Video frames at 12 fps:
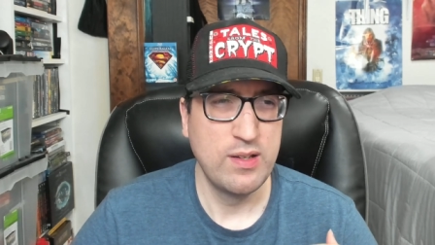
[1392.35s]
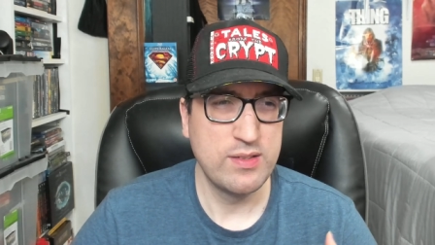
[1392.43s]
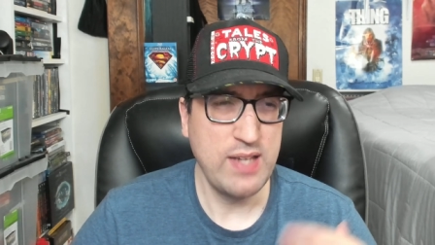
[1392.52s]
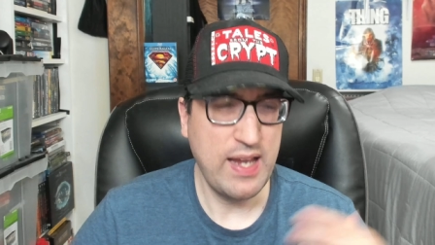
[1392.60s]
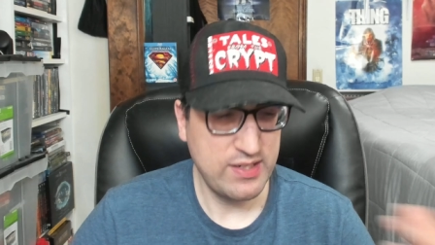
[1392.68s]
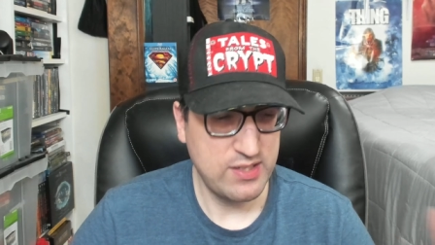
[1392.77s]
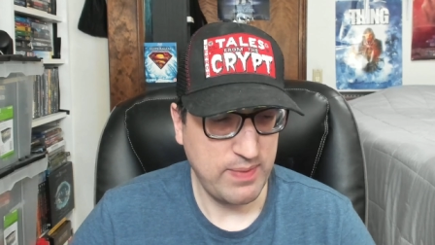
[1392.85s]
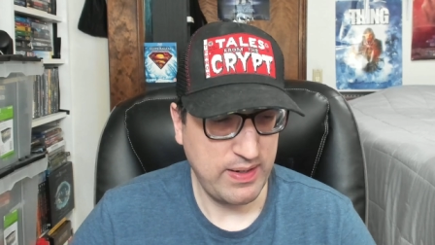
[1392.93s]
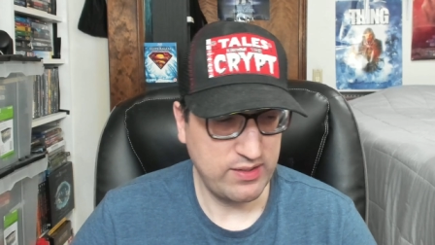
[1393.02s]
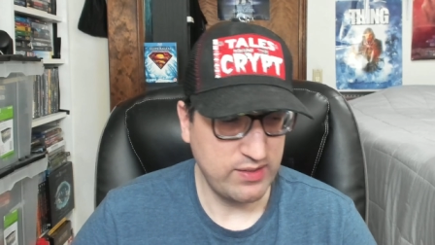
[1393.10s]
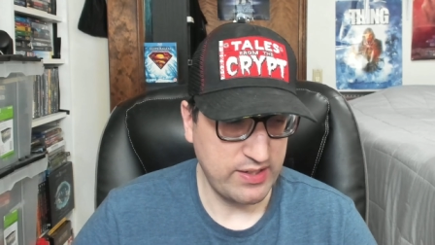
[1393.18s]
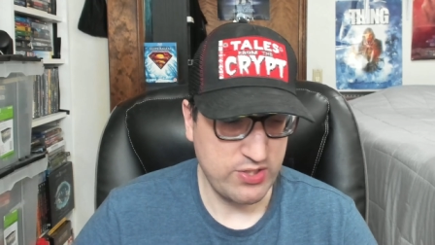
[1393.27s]
to add to my
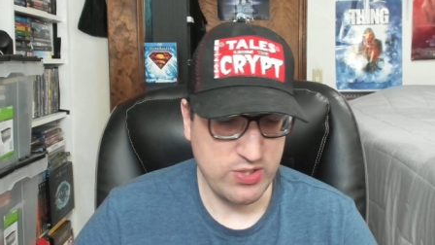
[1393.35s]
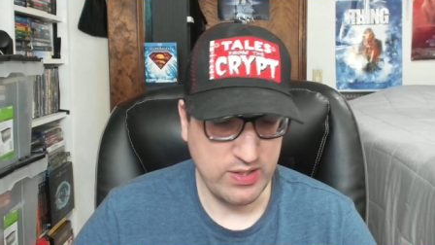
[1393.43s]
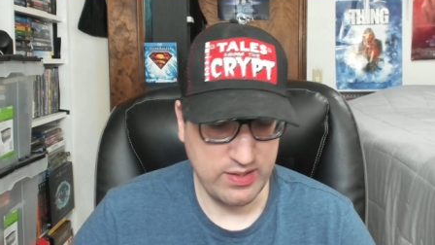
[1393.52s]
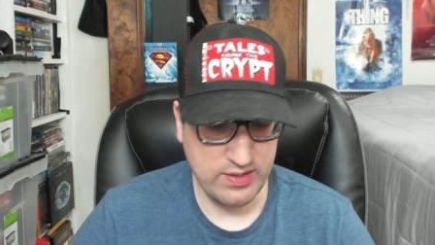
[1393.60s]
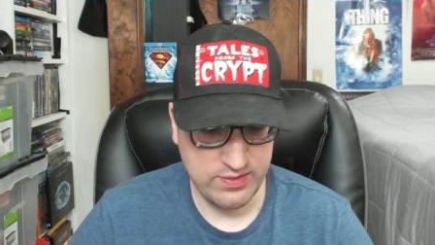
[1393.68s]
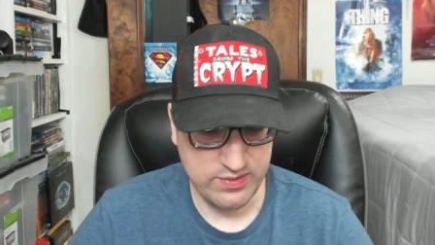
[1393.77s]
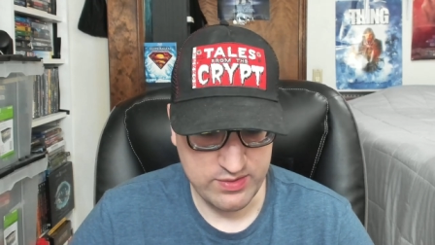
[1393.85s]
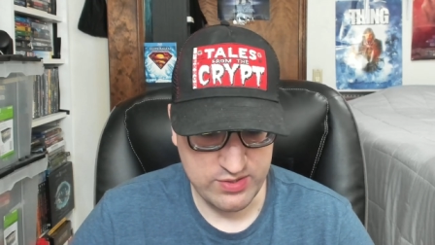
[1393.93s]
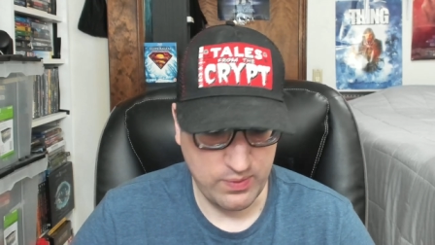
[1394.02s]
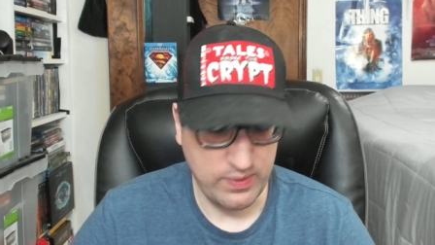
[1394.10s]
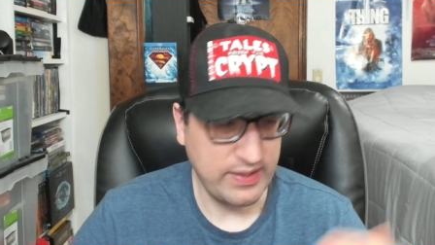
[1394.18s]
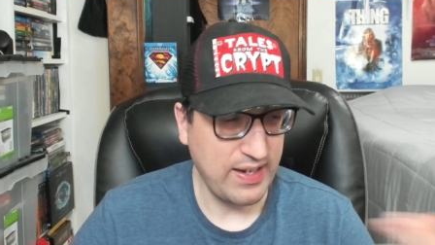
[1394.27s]
collection
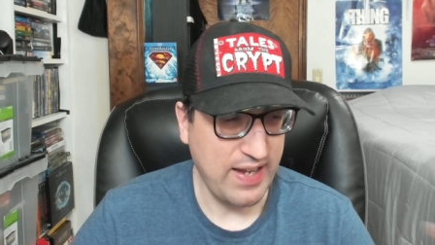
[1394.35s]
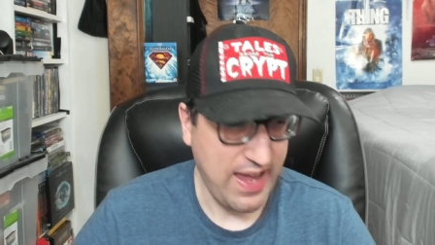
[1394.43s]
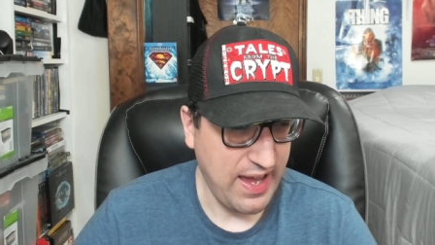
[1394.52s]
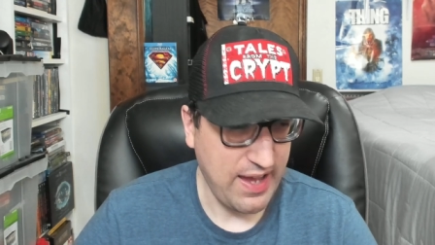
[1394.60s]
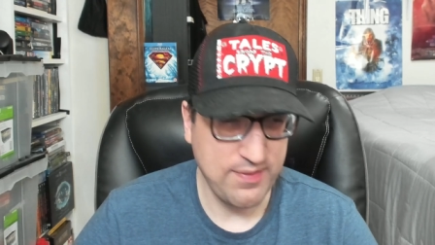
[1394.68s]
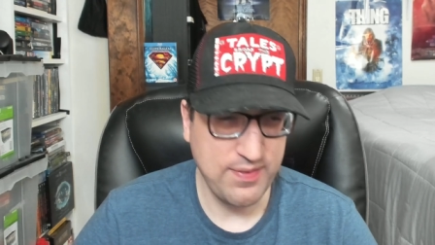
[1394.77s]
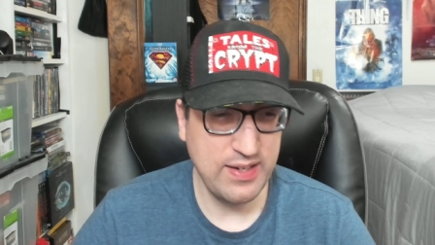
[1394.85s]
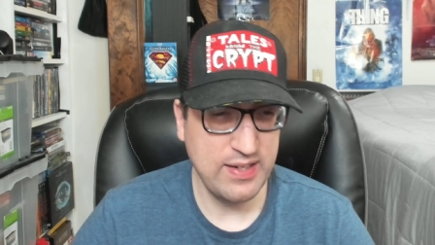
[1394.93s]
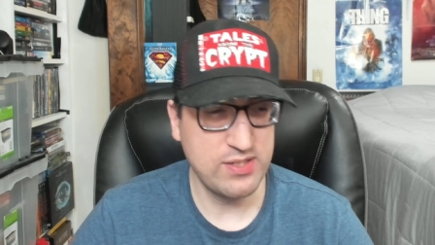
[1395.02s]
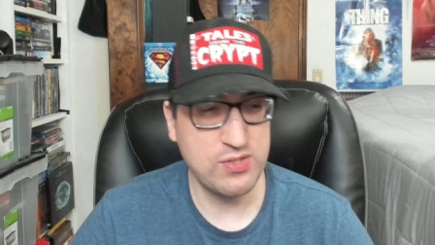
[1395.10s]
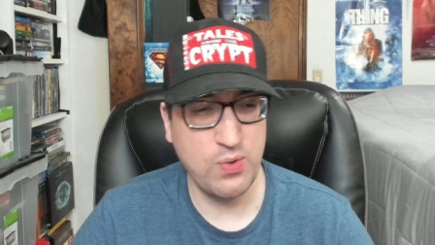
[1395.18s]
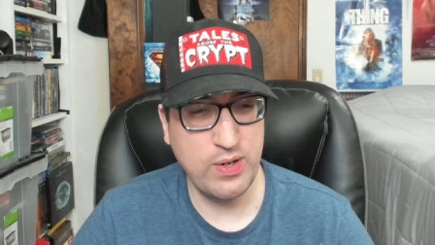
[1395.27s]
so I could have
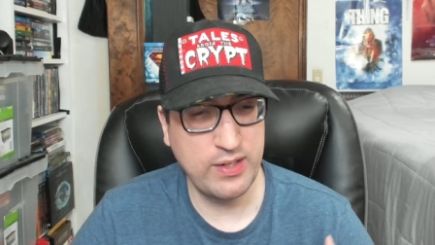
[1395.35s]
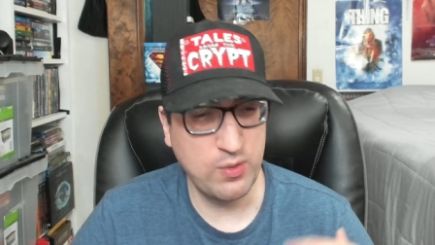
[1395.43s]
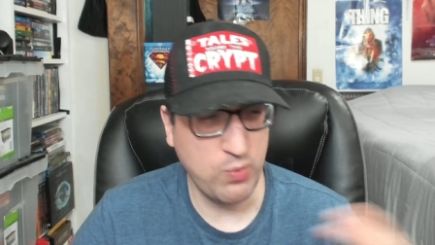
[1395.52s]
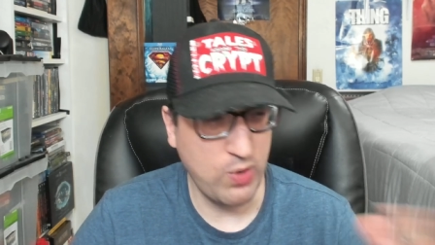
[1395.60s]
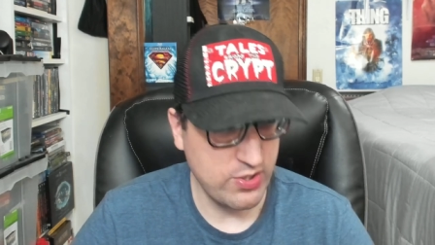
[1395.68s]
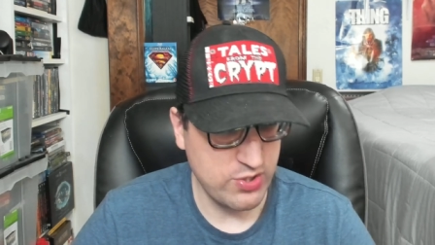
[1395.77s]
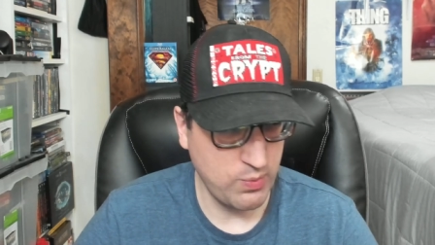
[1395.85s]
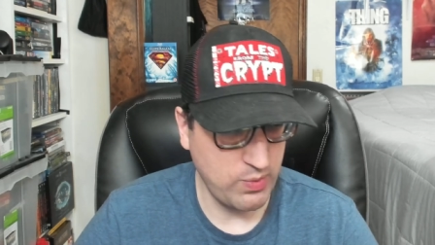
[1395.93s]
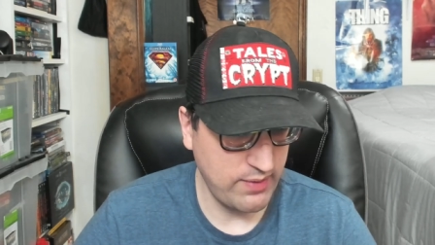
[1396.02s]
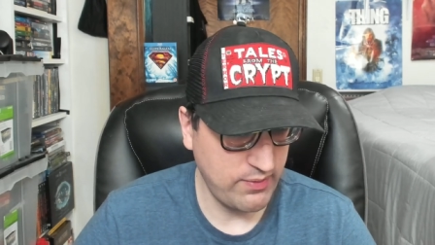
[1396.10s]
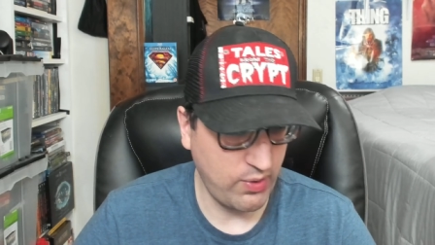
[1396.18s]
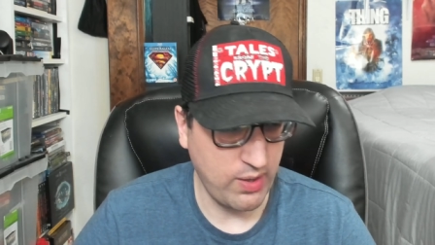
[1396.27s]
it, so I could watch it
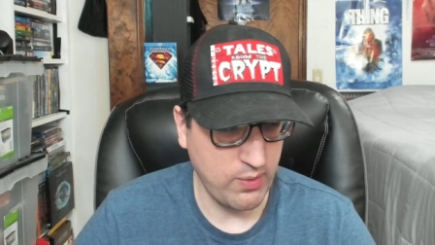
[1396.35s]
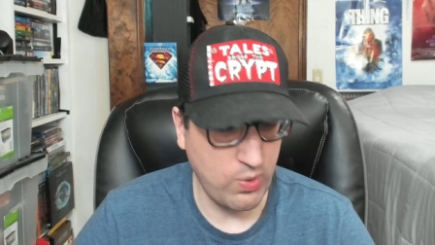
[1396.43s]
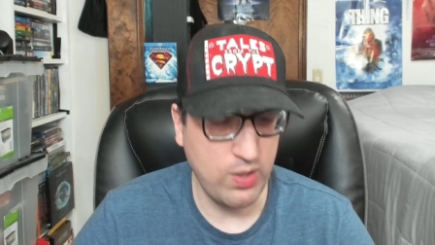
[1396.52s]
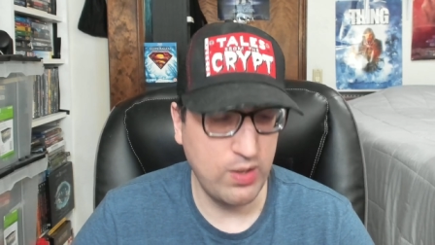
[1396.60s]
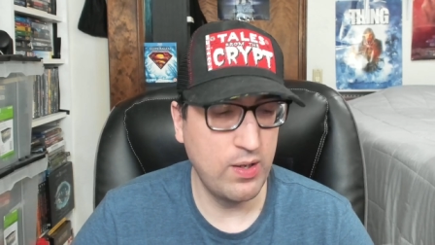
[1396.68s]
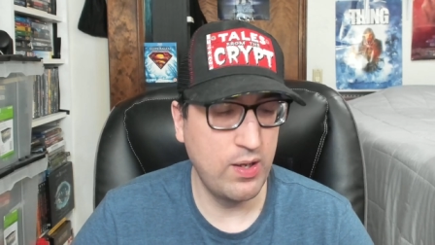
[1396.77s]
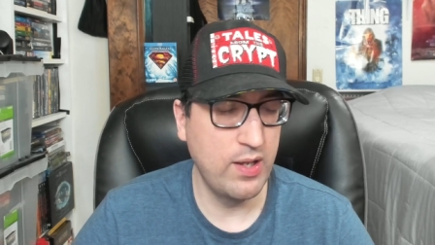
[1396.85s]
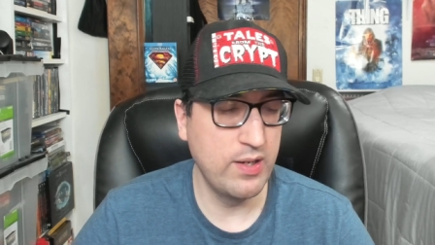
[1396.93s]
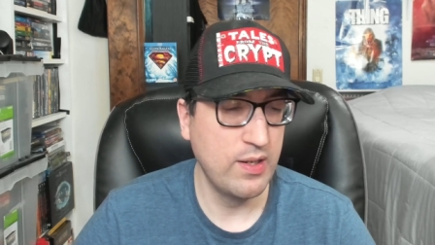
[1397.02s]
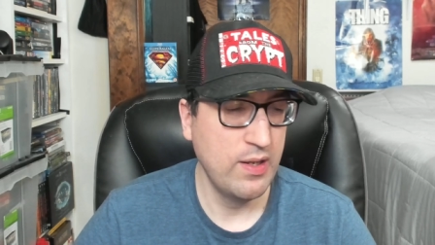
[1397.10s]
whenever I want.